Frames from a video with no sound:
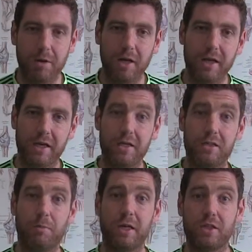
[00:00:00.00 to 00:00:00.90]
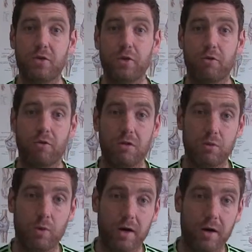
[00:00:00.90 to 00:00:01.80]
liken it to my
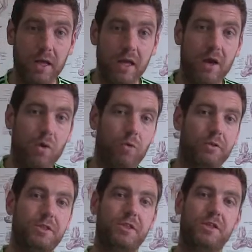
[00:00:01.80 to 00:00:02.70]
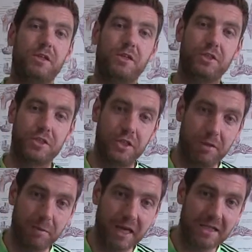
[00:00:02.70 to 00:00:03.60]
2-year-old, where once
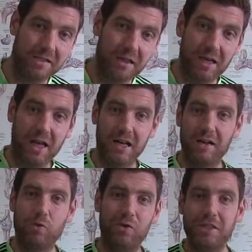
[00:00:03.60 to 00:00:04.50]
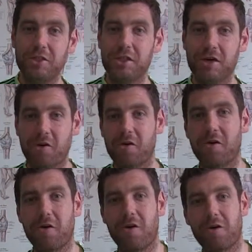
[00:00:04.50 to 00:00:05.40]
she makes a little whinging
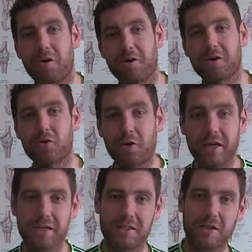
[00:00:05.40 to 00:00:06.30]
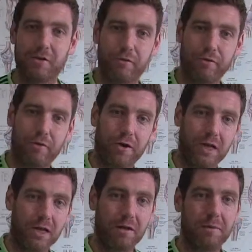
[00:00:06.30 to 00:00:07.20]
or crying sound for
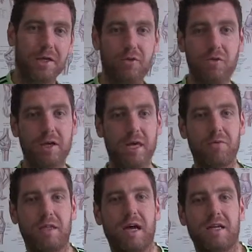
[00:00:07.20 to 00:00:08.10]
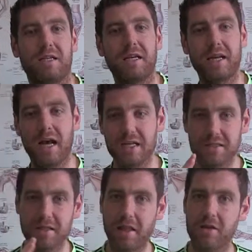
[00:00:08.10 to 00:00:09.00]
a little bit, you're okay with that. And then
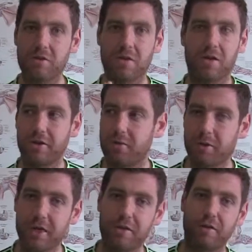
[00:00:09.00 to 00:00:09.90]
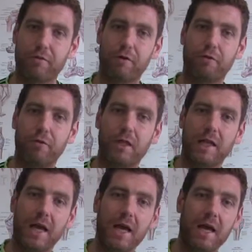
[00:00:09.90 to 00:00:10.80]
as the day goes on, you're minding her for the full
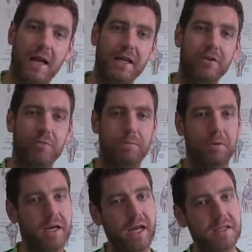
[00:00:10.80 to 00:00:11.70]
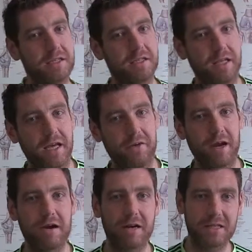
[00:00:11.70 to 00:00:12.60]
day, and then by the end of the day, you
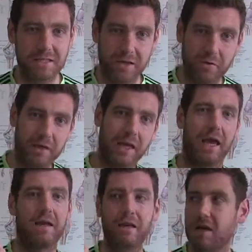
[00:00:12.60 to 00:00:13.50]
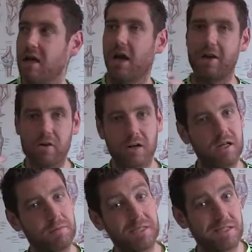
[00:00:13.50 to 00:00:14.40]
hear that sound again, and you're a
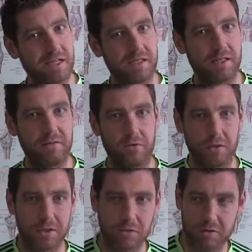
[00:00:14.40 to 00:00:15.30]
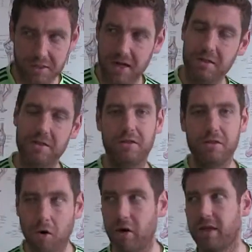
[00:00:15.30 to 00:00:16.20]
little bit sensitive to it. So it's starting to
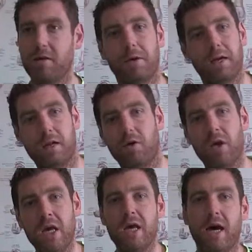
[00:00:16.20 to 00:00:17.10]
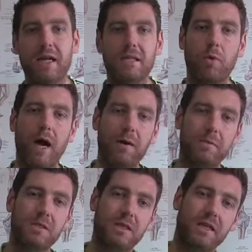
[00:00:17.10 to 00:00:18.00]
annoy you a bit now. And that's what
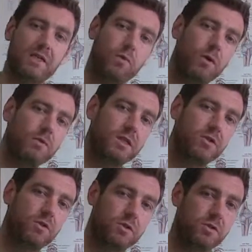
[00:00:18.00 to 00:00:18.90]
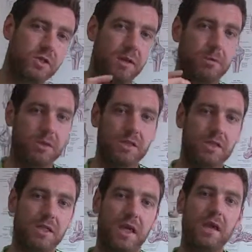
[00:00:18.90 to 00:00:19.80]
happens, I think, as well with the nociceptors,
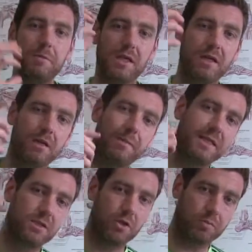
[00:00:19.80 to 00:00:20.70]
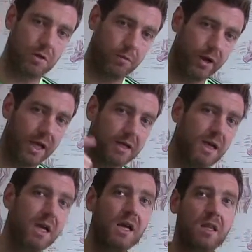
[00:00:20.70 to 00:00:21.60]
is they keep sending the message up to the brain.
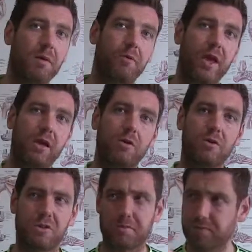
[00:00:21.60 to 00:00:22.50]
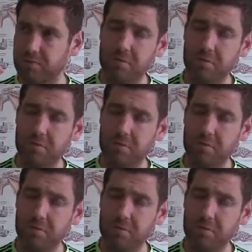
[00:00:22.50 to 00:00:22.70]
the brain goes,